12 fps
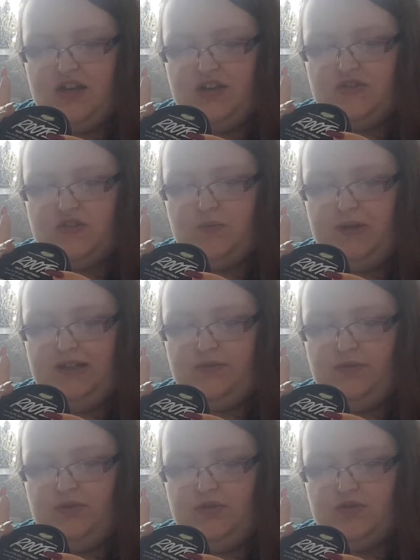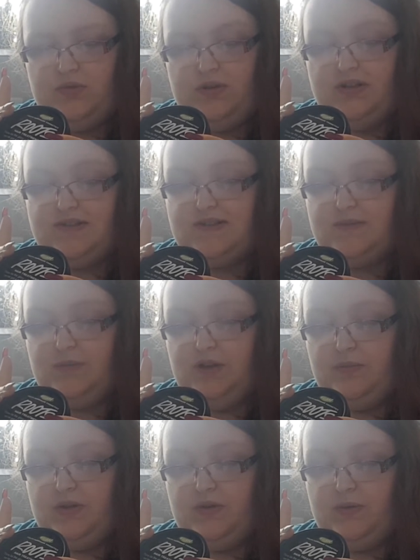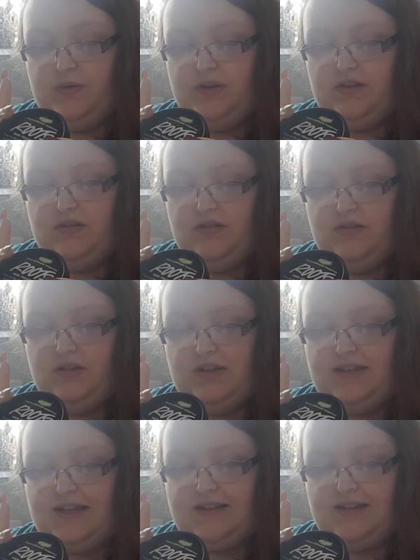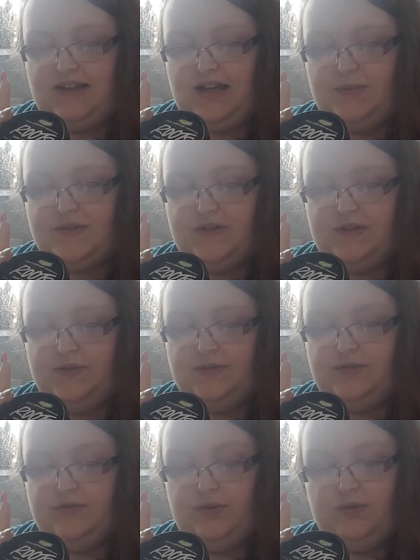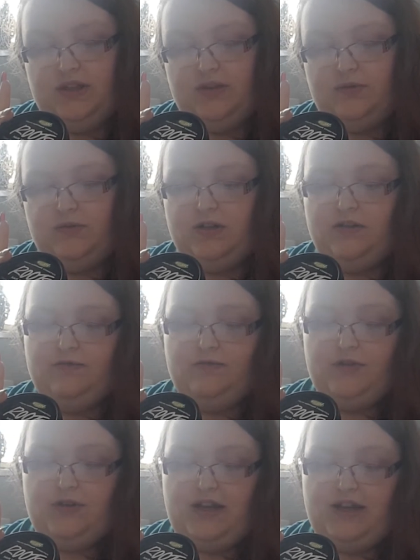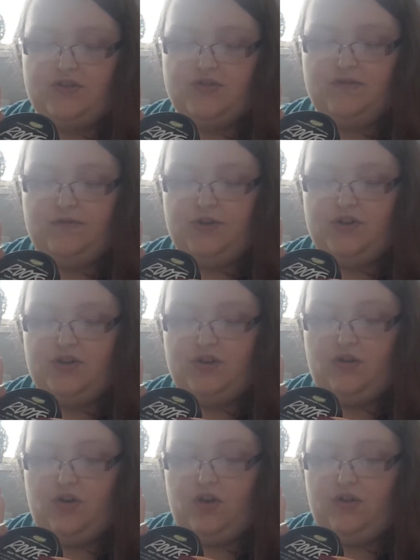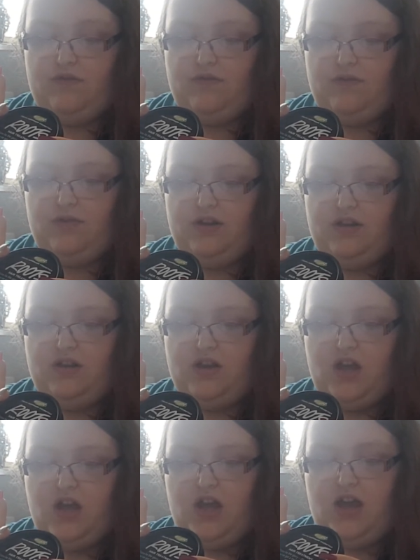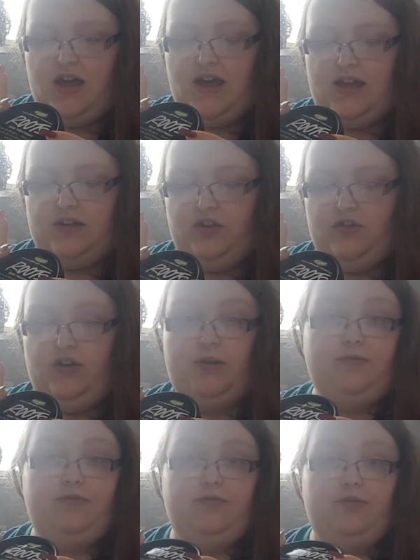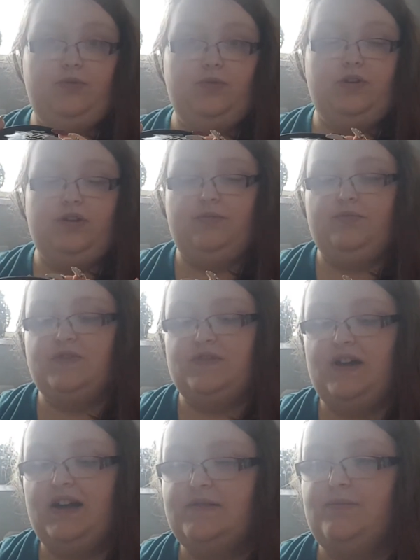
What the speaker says: sweet orange oil, spearmint oil, nettle absolute neroli oil, for extra virgin olive oil, and grapefruit oil. So that's